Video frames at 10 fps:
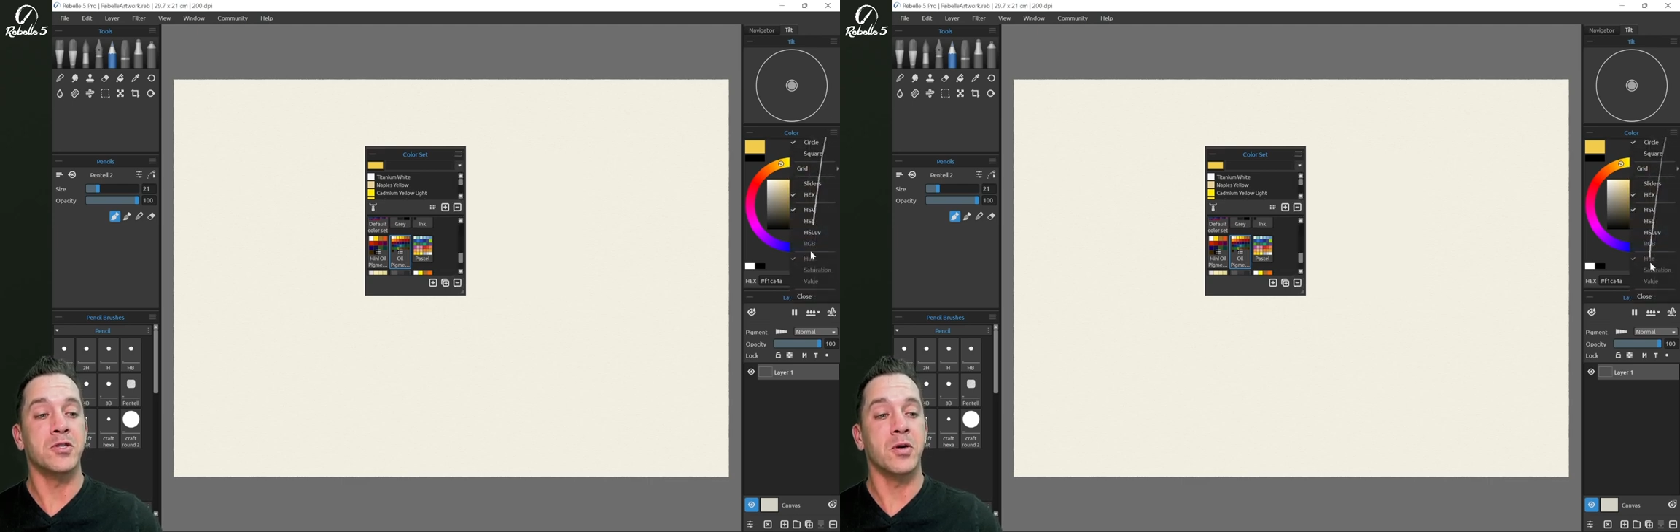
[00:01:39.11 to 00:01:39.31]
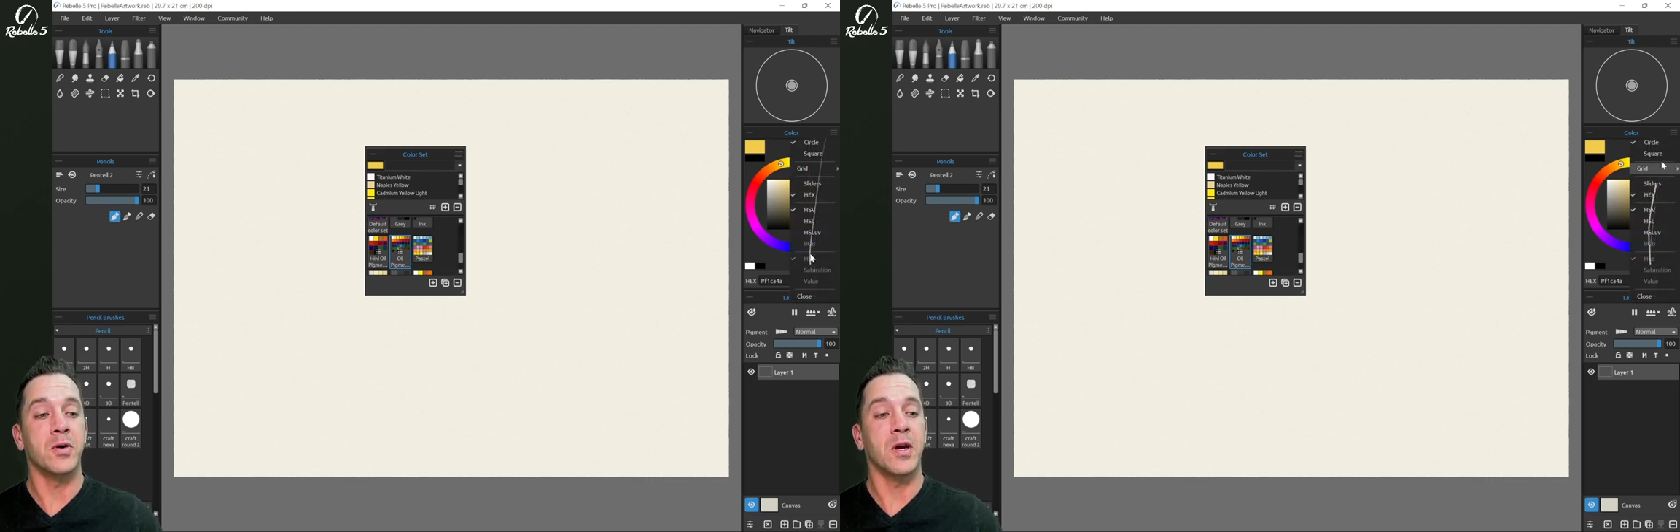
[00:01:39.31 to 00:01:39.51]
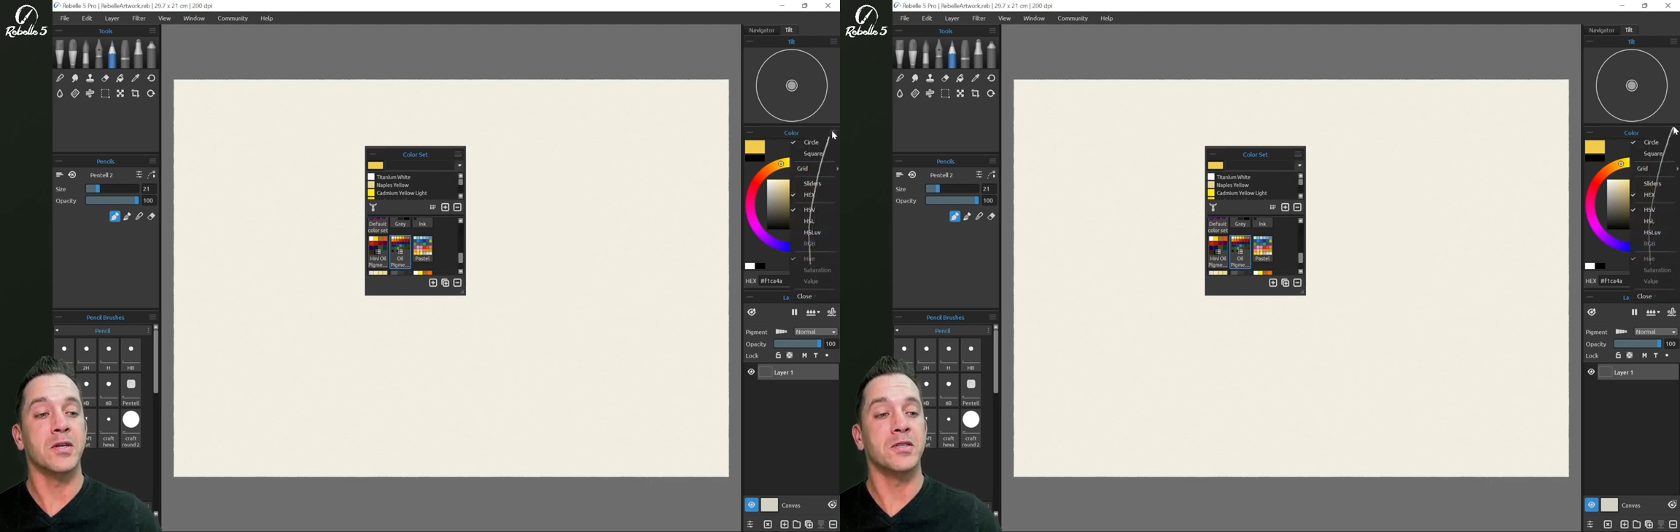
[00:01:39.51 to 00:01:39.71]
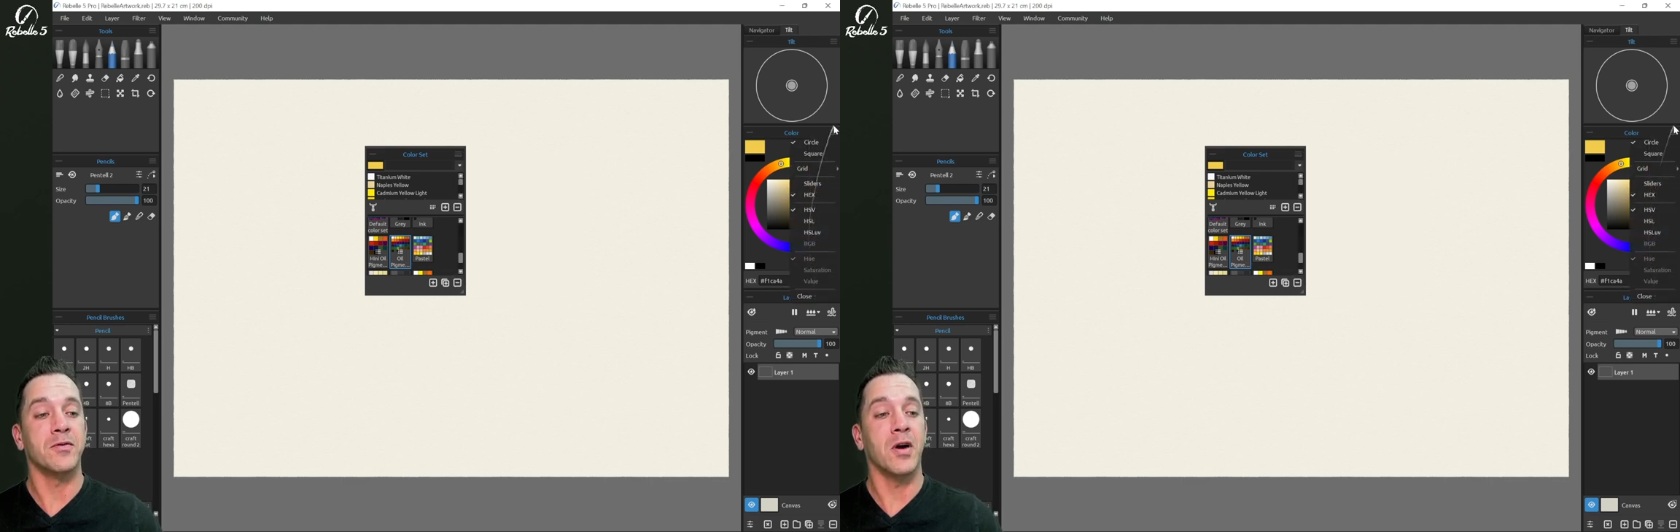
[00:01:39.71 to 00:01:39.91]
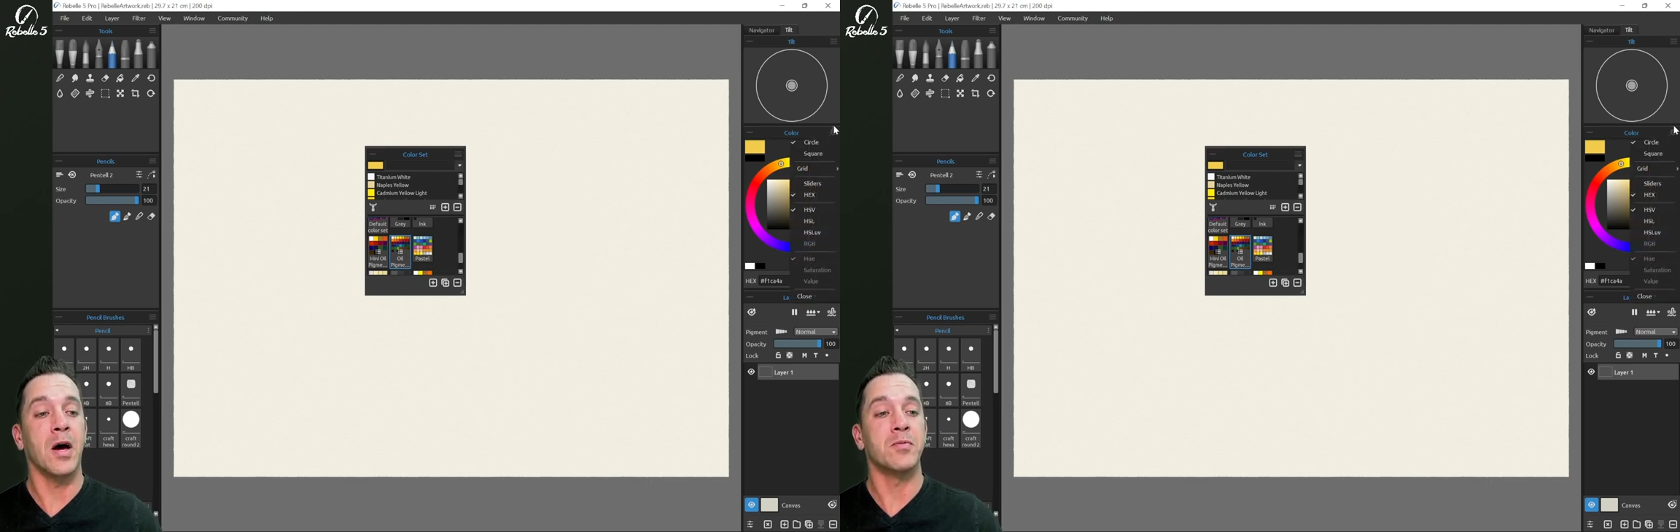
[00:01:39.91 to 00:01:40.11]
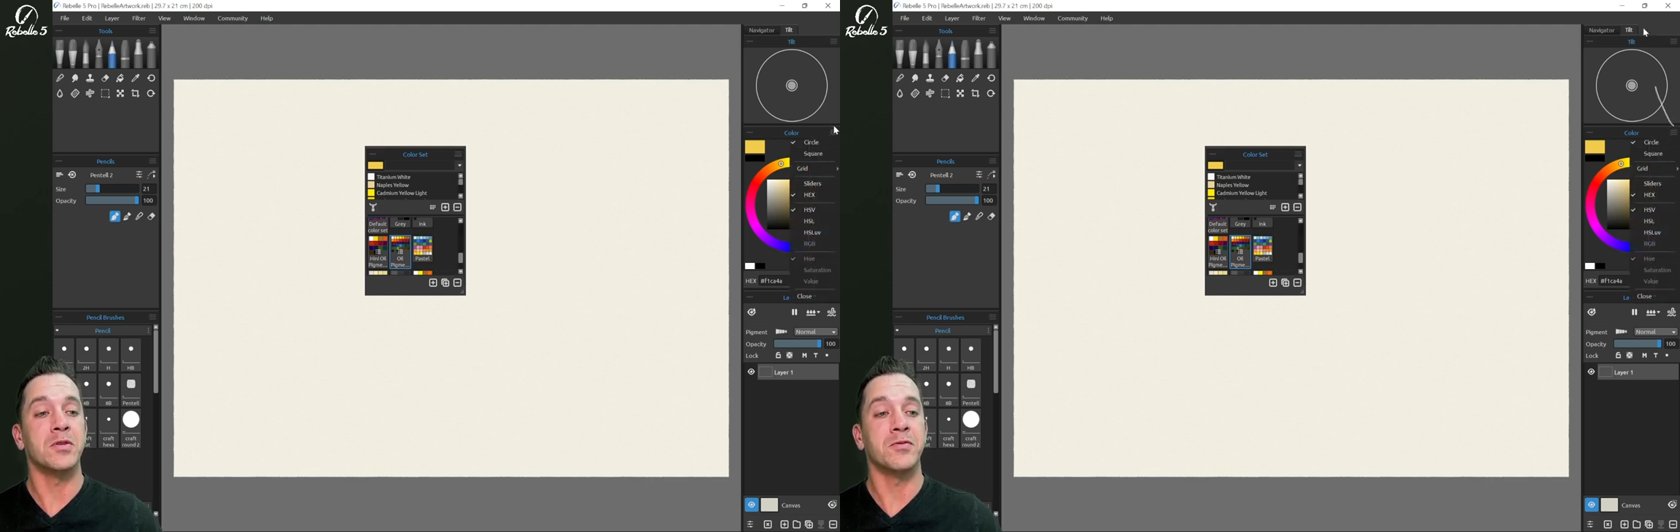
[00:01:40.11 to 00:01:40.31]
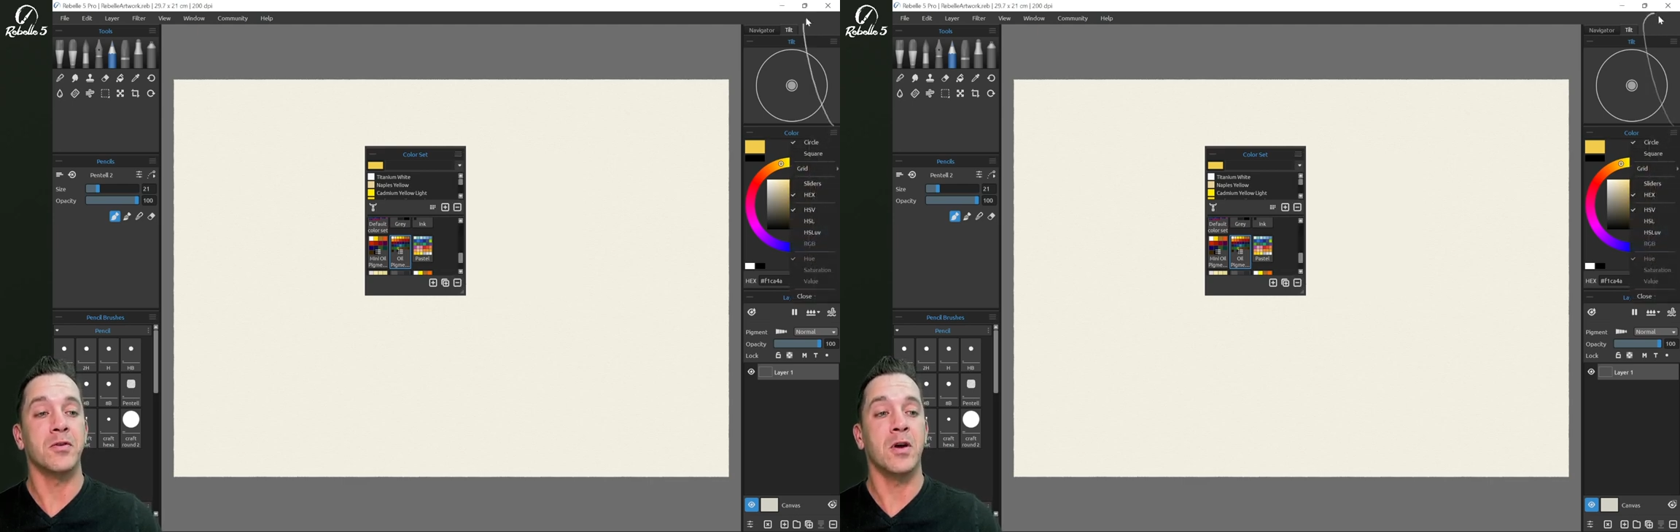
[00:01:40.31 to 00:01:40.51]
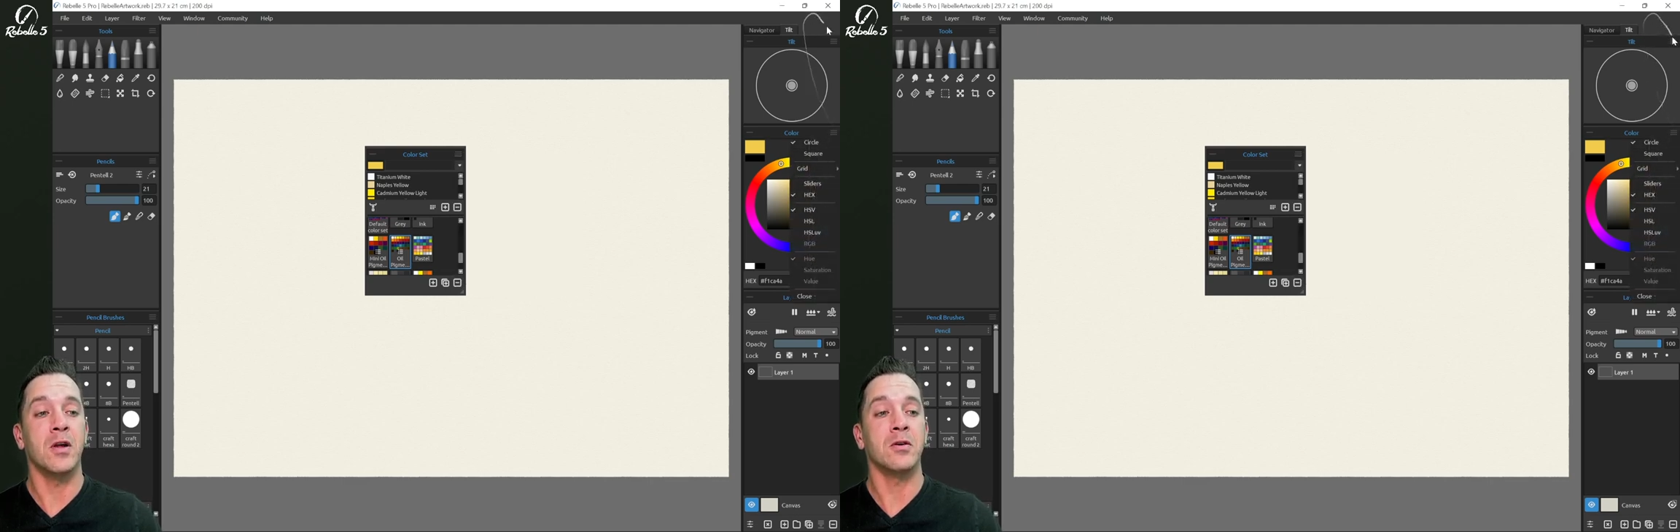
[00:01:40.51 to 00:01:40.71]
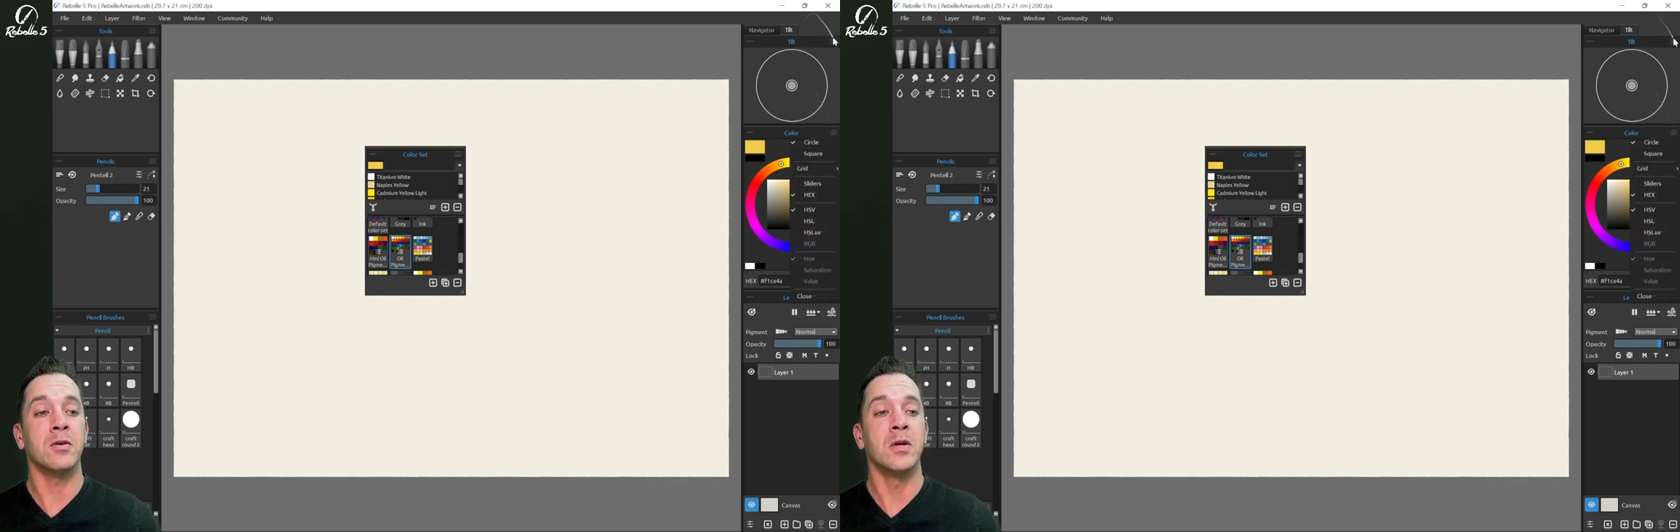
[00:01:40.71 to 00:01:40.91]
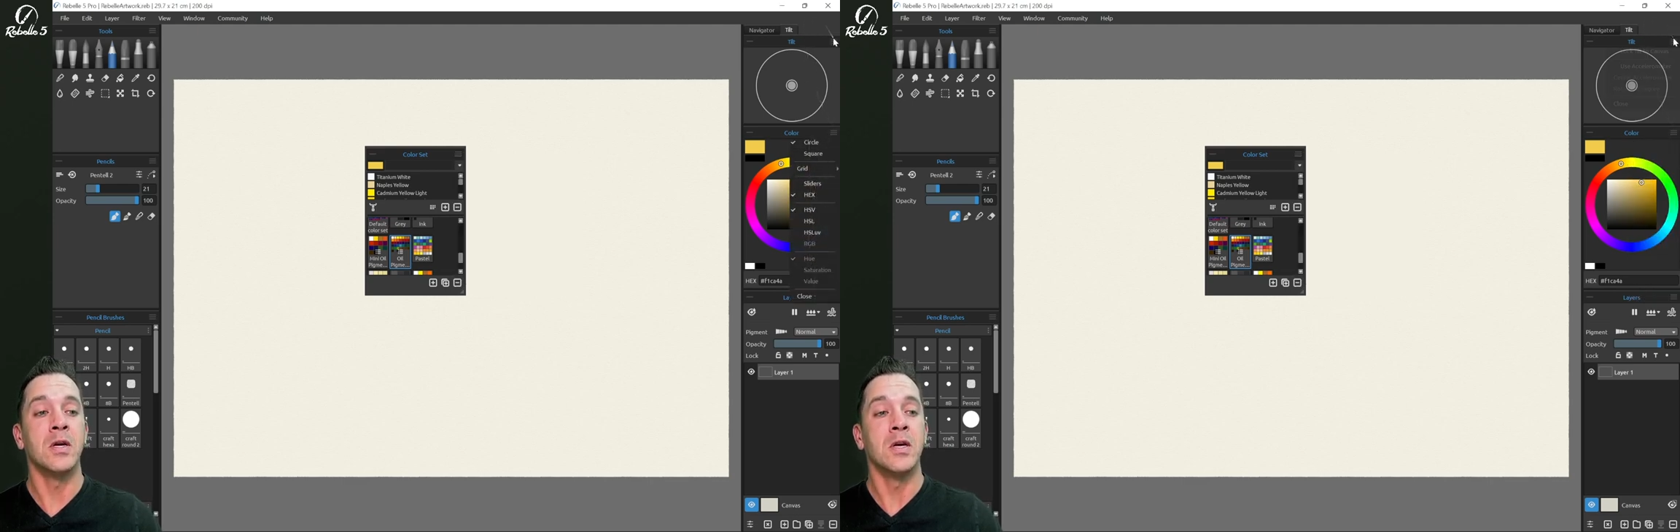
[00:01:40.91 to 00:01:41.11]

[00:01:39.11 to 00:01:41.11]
showing us different options for color,